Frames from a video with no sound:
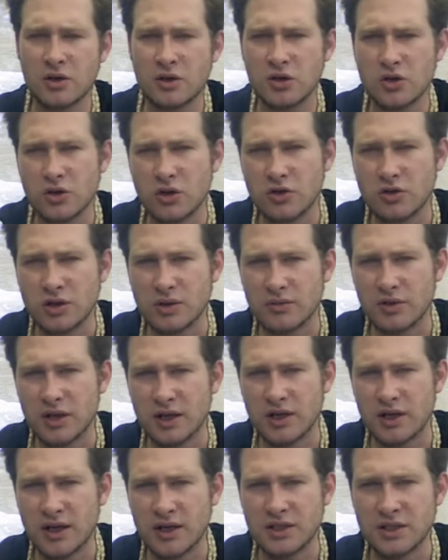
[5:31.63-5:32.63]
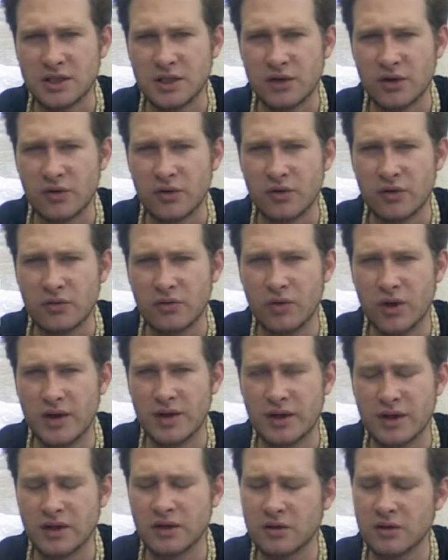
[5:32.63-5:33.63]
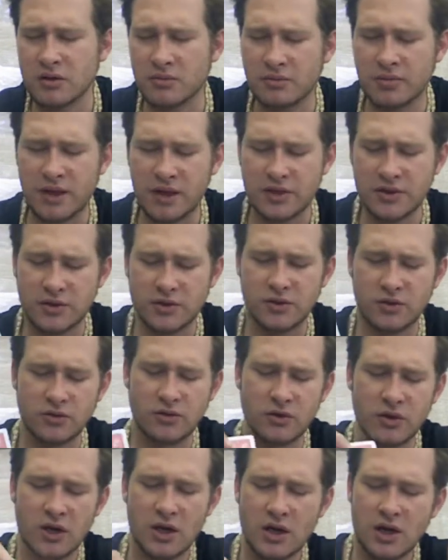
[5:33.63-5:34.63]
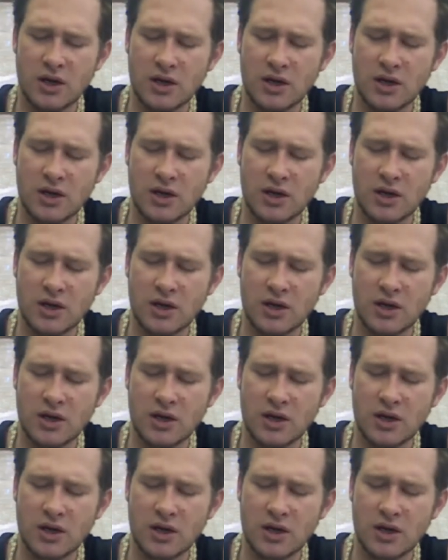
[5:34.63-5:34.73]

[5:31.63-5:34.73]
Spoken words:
shows up really nicely on the red ink compared to,